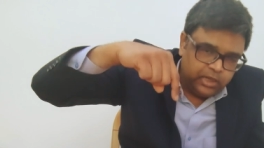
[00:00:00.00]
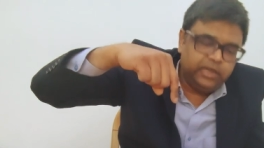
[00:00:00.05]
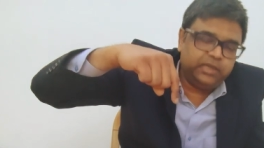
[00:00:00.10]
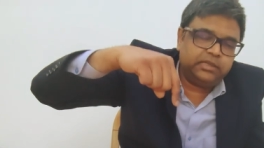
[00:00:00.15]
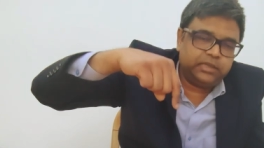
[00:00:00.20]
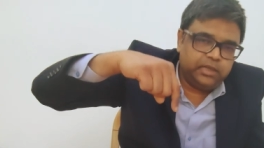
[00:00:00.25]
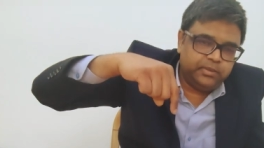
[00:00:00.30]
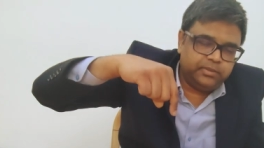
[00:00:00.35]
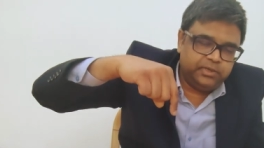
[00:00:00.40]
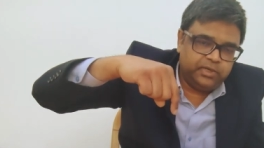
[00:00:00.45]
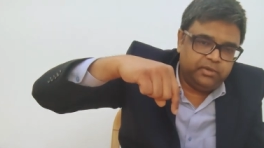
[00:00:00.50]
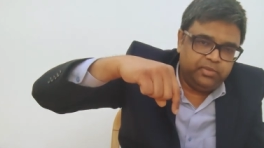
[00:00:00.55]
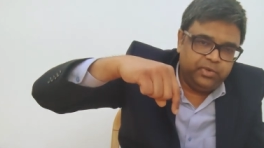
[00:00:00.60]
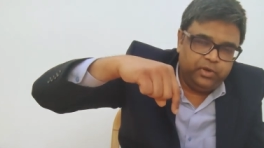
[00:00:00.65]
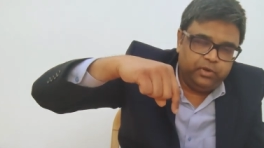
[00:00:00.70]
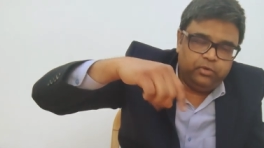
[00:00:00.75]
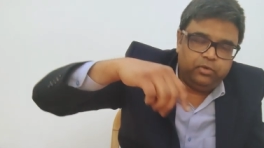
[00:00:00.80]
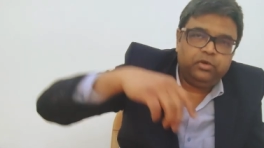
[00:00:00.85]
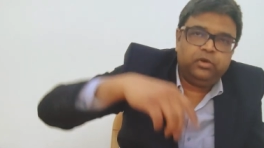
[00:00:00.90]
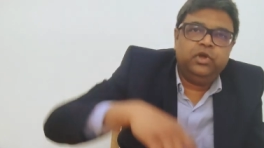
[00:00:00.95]
description
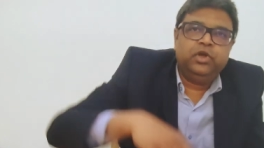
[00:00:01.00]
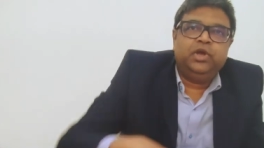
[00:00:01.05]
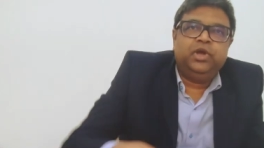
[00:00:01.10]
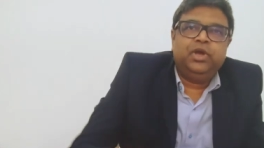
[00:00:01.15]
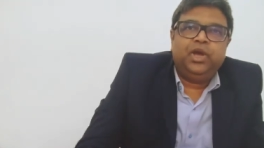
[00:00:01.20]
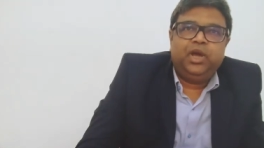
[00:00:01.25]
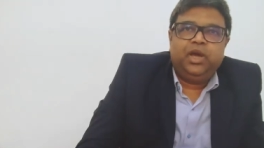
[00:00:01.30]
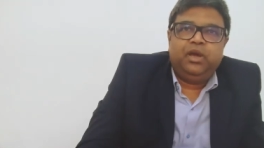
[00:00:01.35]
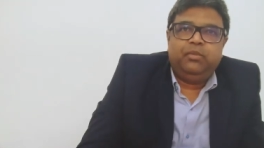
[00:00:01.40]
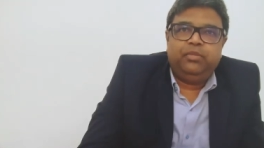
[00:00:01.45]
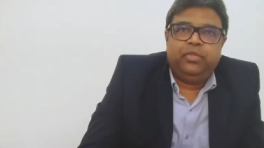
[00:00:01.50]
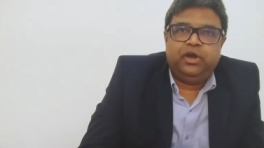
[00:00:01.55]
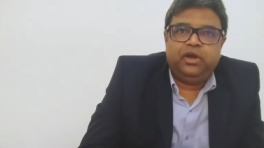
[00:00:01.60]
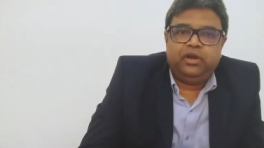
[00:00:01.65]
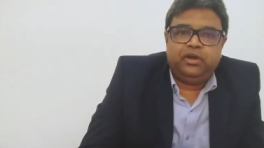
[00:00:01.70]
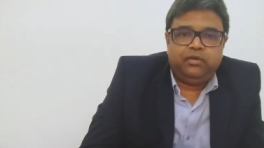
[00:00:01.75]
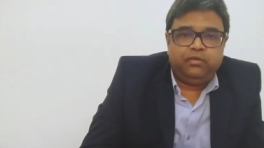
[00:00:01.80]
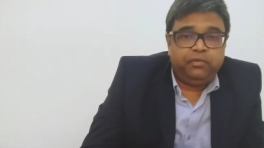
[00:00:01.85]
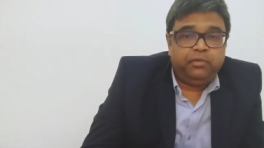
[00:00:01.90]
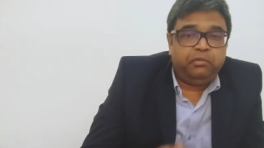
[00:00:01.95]
below.
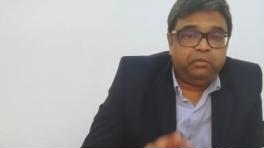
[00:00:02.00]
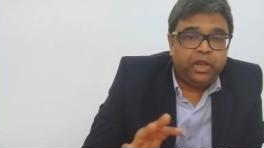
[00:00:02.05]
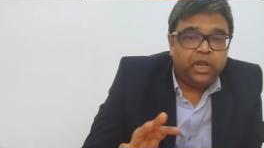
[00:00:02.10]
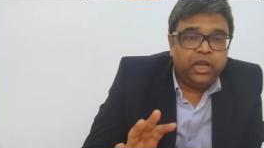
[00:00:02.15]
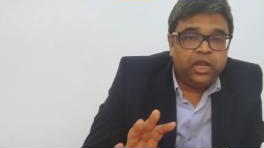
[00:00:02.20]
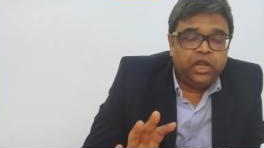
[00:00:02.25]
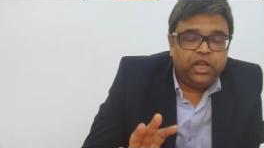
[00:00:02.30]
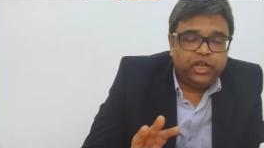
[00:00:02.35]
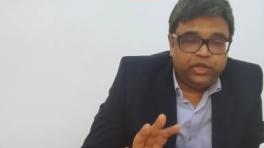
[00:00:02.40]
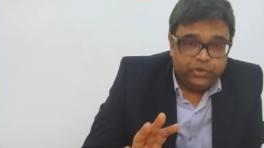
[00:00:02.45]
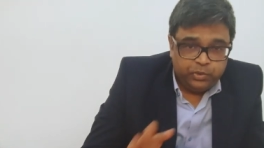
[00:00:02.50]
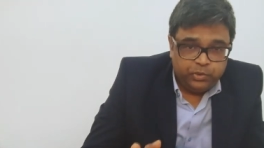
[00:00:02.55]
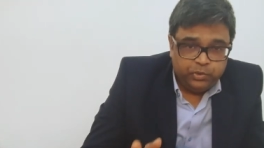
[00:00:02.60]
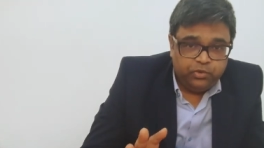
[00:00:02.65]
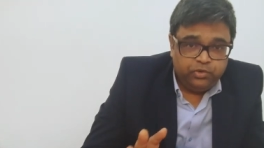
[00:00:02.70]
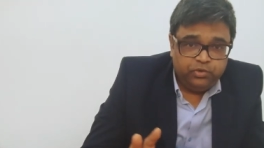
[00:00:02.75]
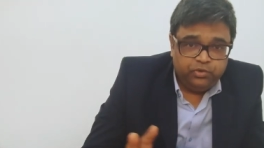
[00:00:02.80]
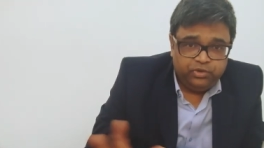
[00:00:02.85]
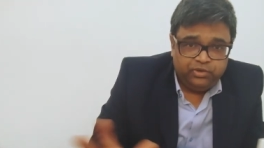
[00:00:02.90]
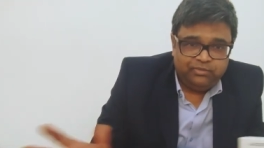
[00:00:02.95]
But we will
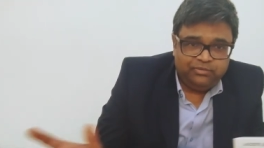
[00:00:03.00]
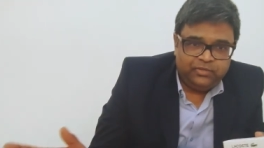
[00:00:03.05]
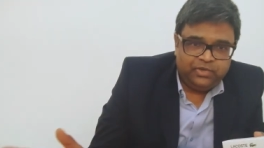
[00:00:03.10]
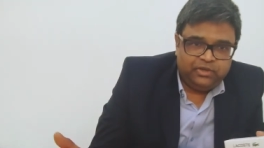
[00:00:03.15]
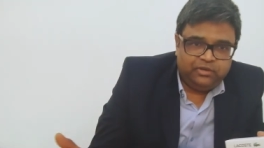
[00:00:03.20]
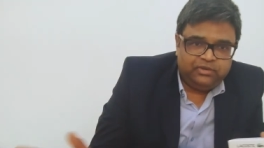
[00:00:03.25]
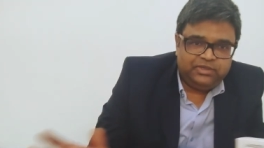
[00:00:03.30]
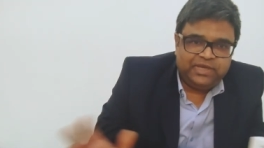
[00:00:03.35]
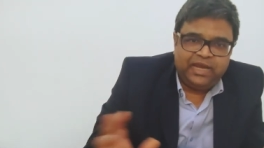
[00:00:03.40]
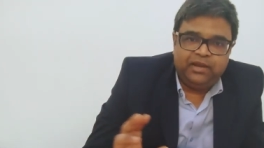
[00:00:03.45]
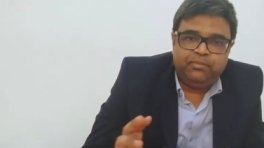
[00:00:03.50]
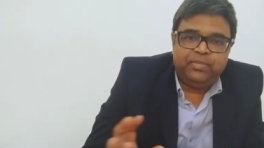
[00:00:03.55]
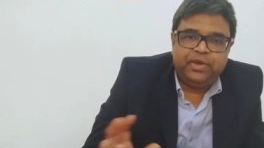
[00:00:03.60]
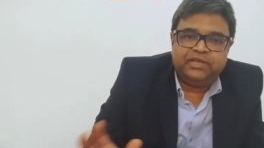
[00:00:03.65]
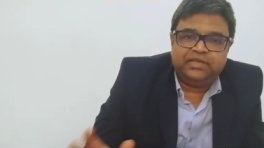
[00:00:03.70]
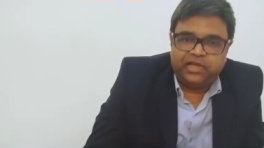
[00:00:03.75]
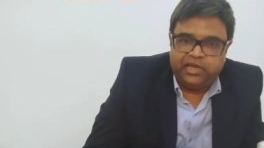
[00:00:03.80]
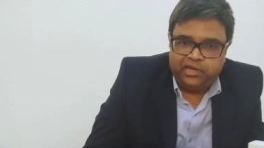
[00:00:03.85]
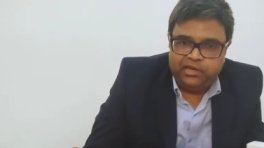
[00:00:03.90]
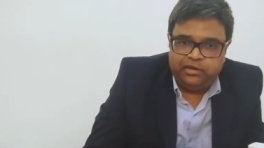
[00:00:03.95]
do side
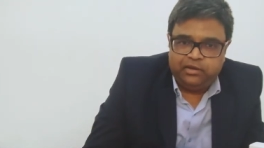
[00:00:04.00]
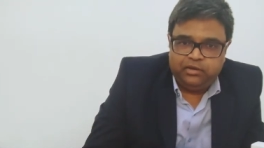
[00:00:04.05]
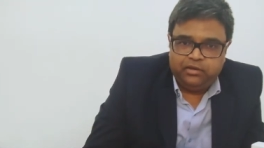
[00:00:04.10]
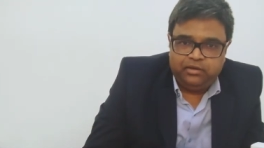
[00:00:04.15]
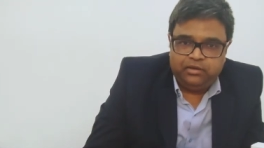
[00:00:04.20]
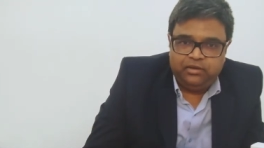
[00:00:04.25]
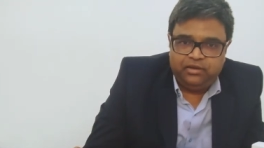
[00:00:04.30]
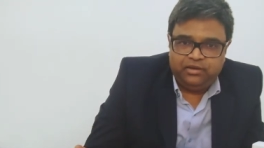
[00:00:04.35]
by side